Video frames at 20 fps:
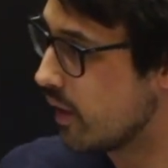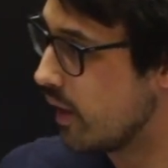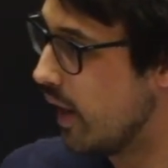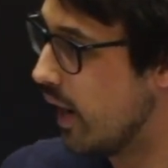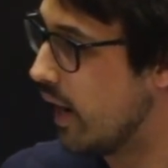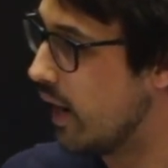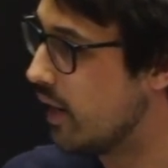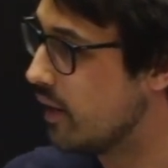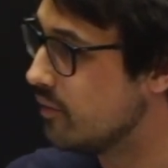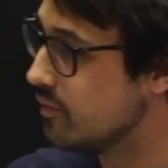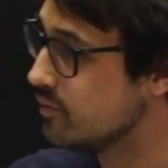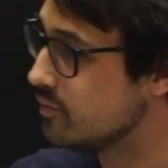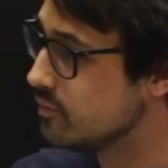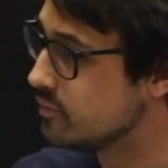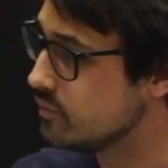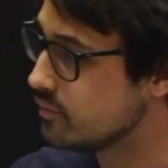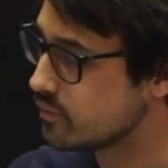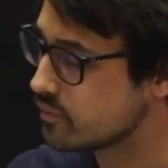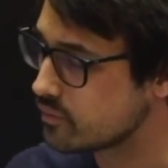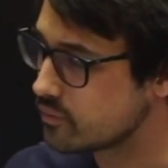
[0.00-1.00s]

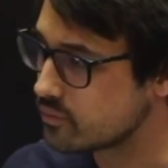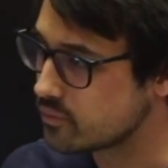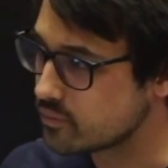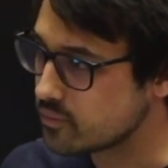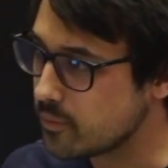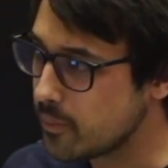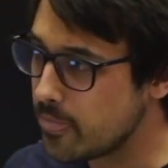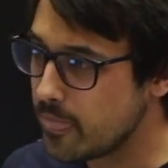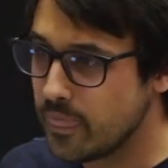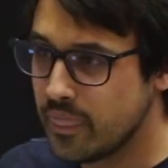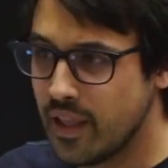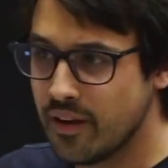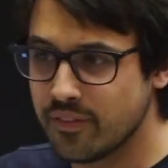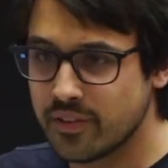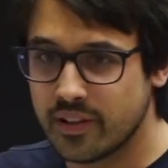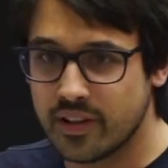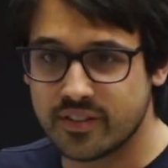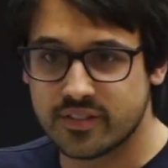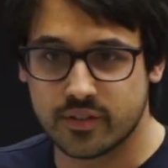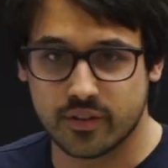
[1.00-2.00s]

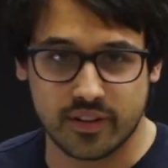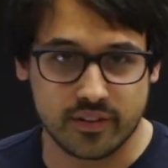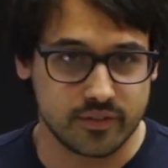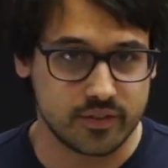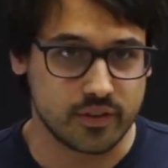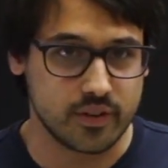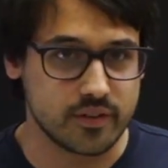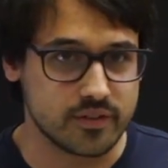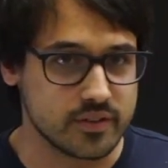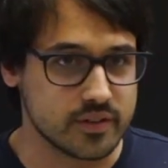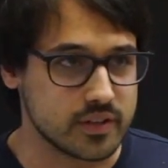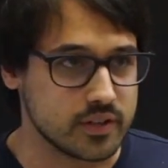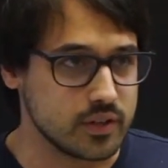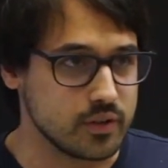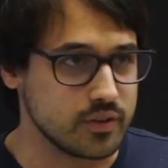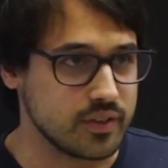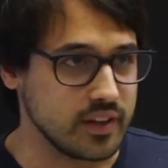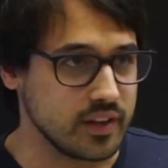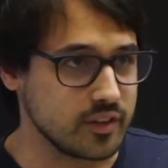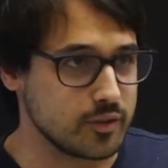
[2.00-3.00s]
Nevertheless, so those are the new
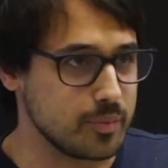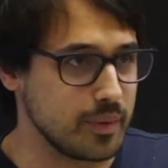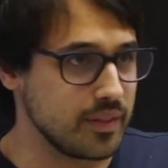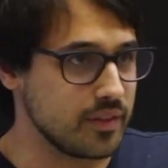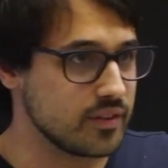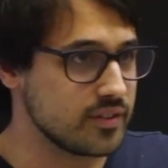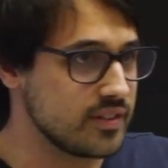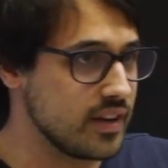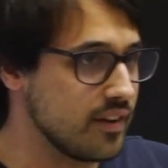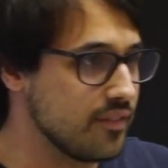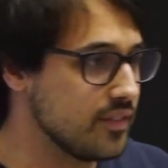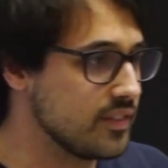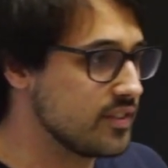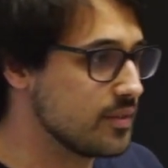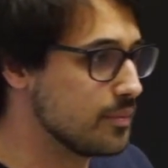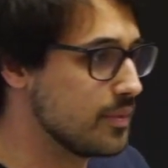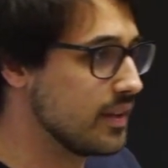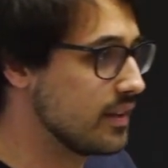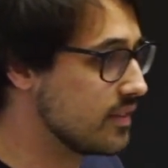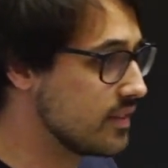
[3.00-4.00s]
things, but there's definitely
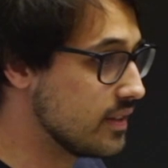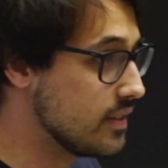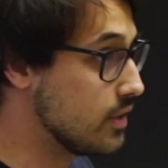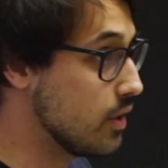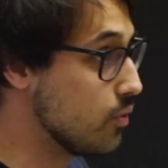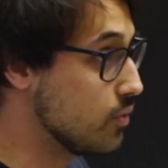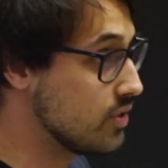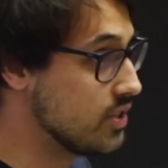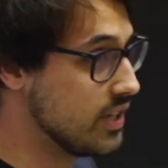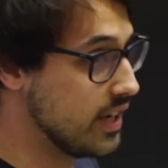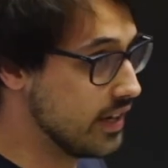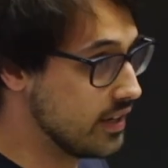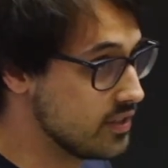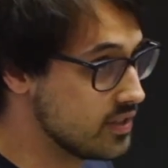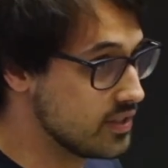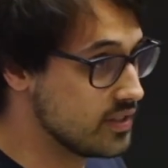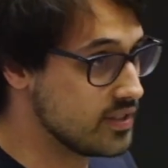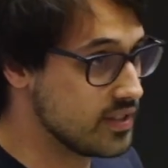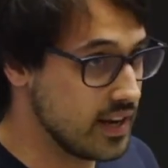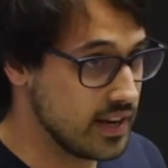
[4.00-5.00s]
some things that don't change
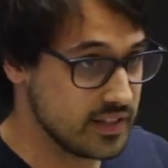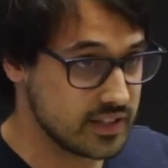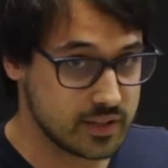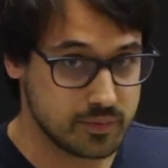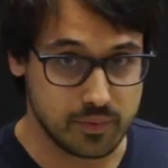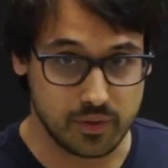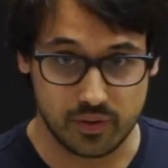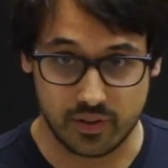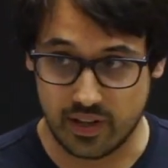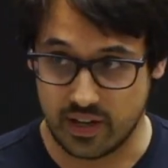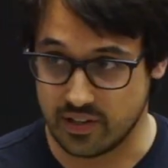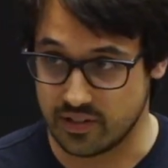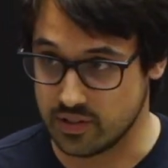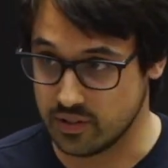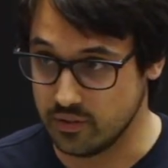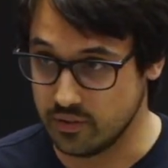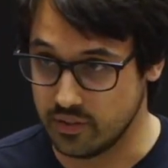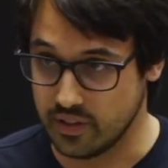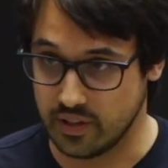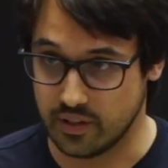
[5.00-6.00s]
in science
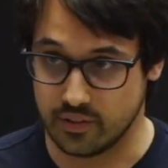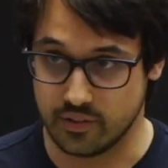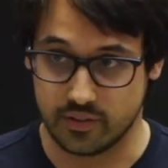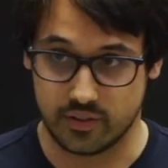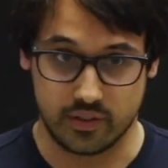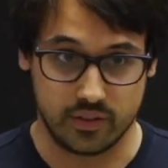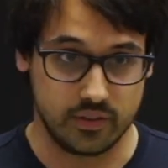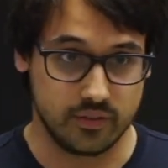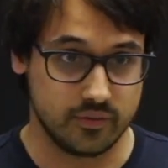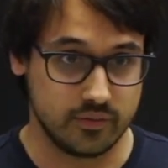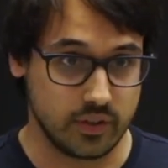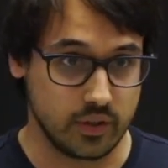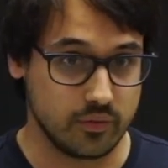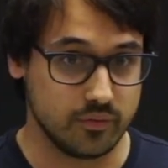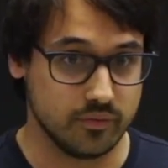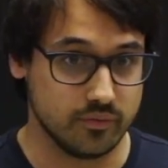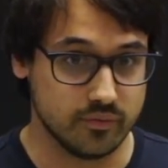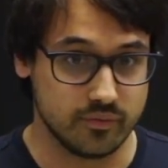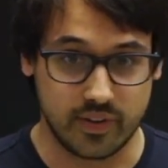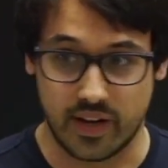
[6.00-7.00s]
communication and
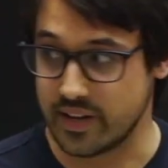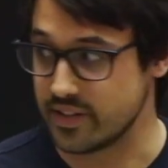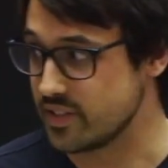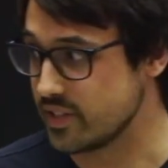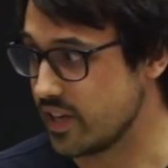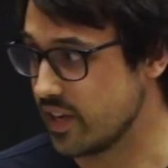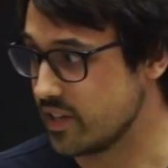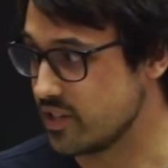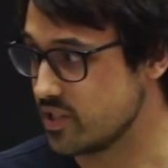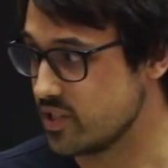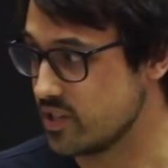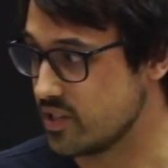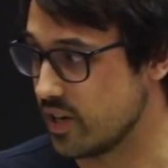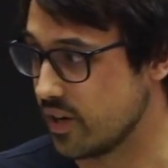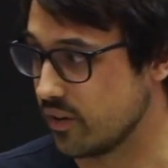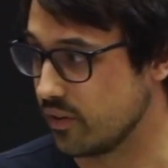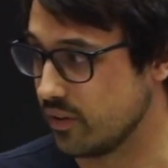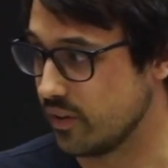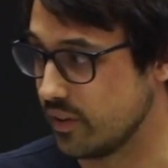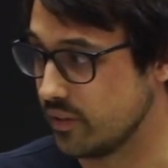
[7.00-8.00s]
education
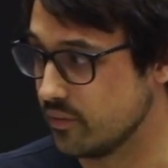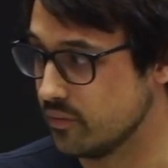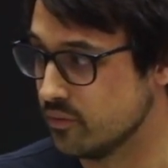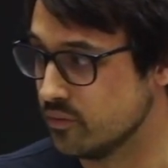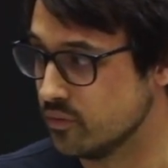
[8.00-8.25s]
generally.